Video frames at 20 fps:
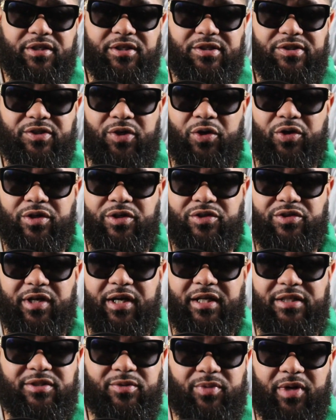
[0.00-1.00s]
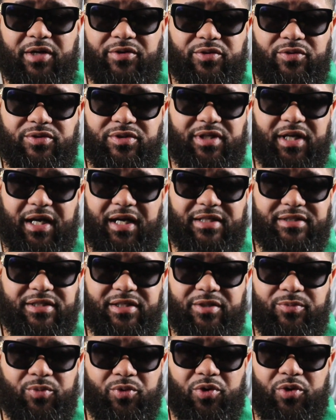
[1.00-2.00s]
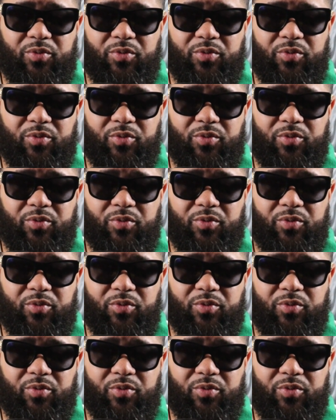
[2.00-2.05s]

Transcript: talking trash about those guys anymore